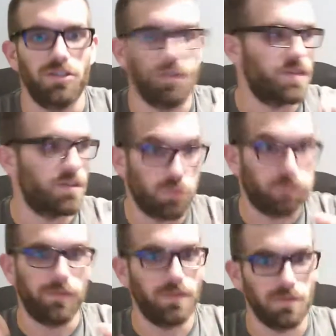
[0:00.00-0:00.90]
It
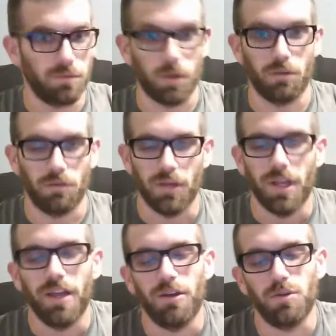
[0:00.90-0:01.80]

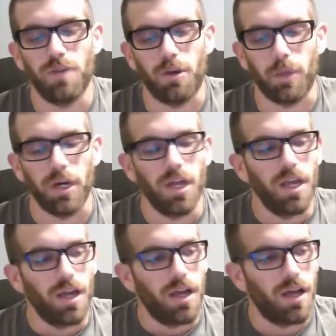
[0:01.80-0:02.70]
was very weird.
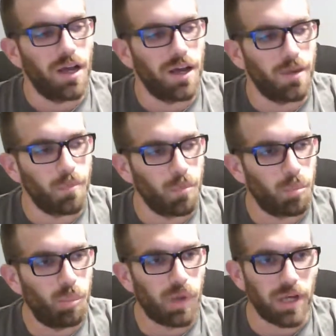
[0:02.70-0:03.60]

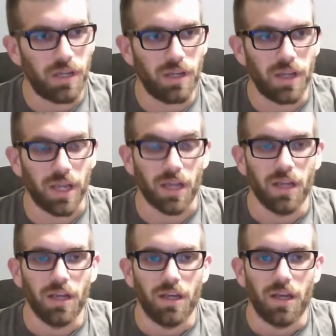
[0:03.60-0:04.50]
But hey,
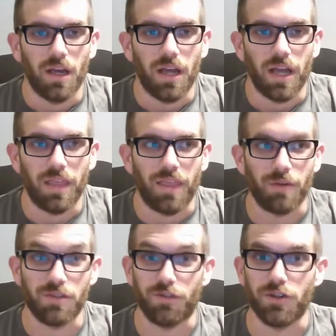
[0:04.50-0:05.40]
that
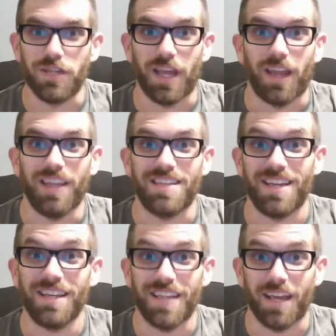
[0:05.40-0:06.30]
was the first day. And the
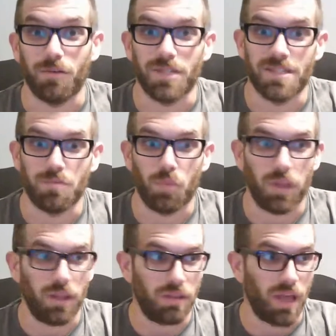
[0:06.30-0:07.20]
second day was
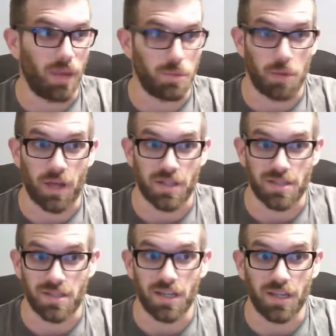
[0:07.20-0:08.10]
I was behind the
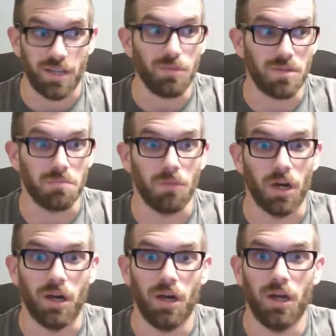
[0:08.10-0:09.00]
stick and it was
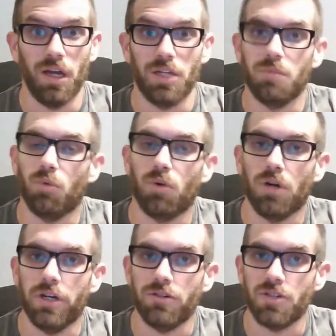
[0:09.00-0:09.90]
much
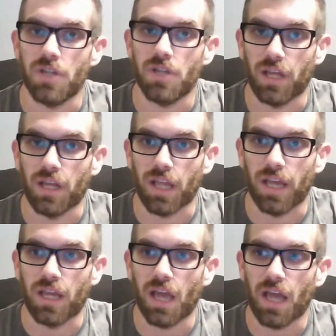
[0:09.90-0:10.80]
more interesting. And
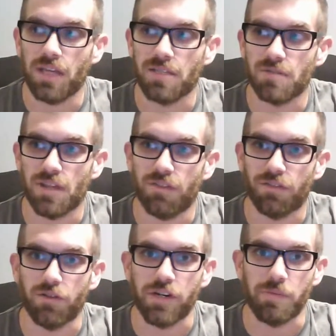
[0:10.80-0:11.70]
like I did some stuff
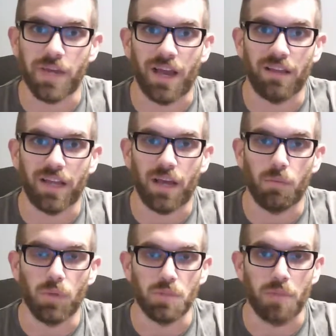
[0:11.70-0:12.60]
that freaked me out. Like I
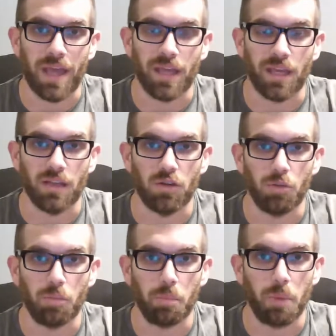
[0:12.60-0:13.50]
was banking
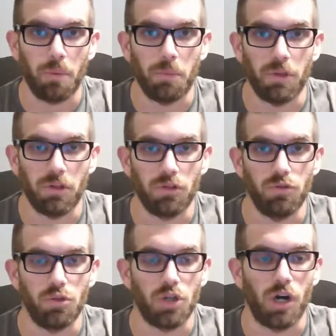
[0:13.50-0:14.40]
probably a little
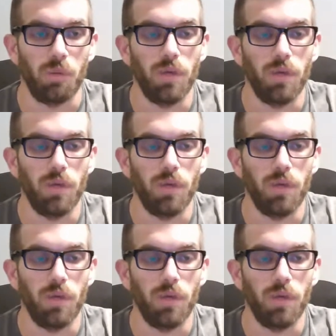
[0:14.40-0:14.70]
too sharp.